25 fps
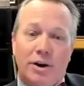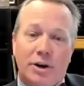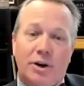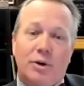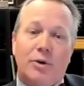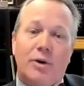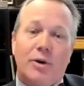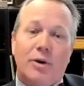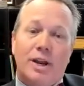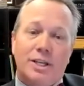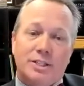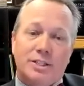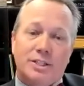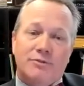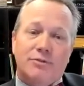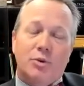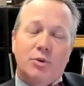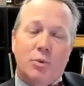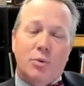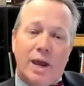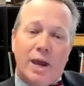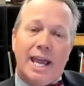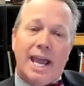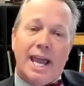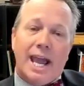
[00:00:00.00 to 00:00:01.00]
a
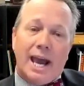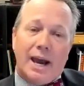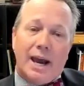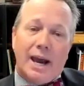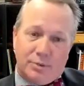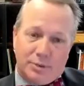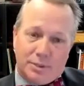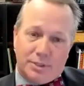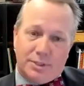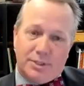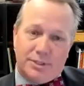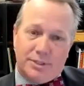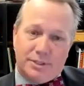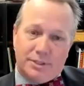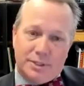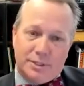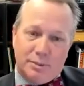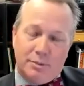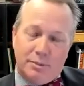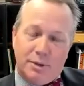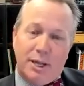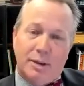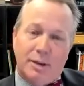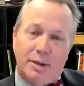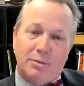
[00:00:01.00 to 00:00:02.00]
graceful way out
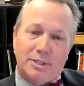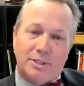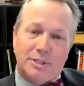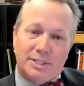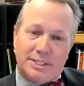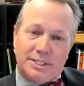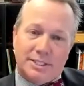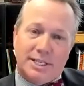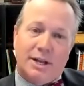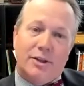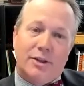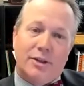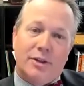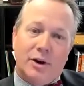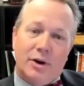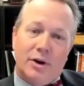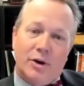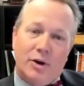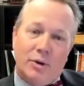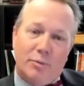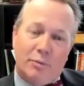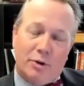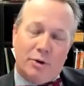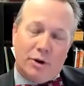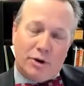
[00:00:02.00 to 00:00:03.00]
to be able to tell the
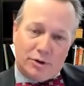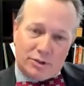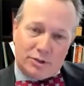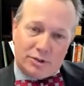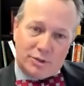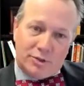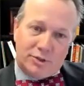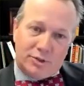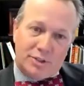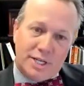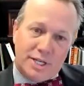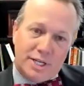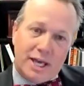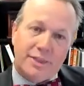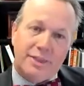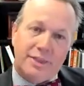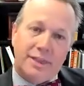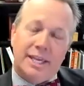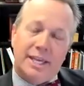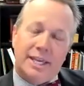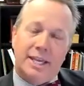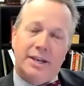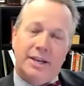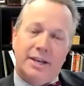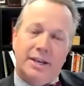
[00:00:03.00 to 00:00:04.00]
homeowners there's
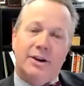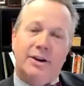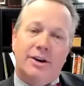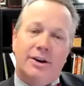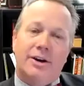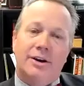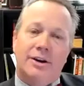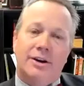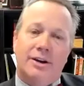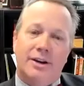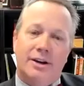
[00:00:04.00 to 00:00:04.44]
nothing here.